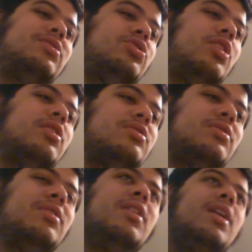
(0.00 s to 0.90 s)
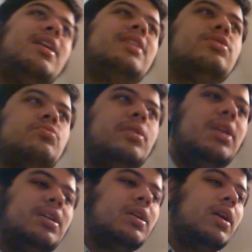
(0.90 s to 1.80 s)
just he's
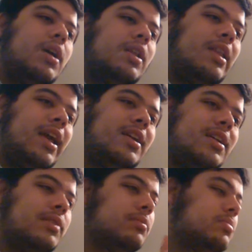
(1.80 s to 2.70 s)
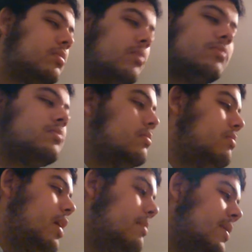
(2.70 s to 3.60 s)
running like
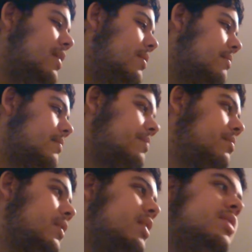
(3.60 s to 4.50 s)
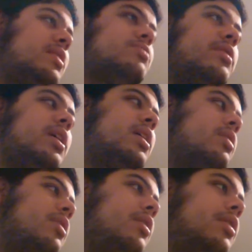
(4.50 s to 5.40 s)
maybe he's running
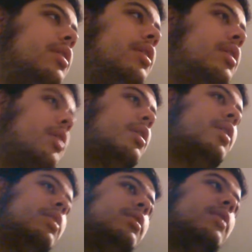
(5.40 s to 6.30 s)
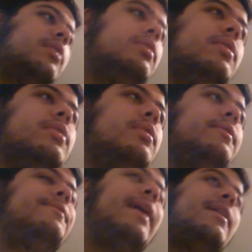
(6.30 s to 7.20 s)
in the the, the, the
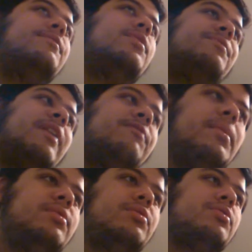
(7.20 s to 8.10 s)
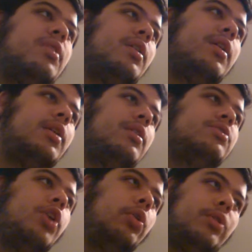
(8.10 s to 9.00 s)
five the five meters uh,
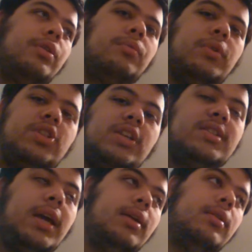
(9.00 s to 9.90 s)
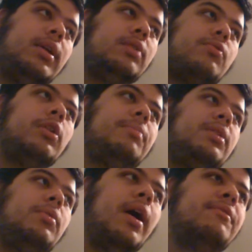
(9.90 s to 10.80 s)
zone, which is a in rugby
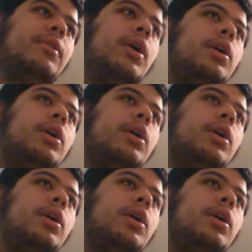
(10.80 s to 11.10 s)
you have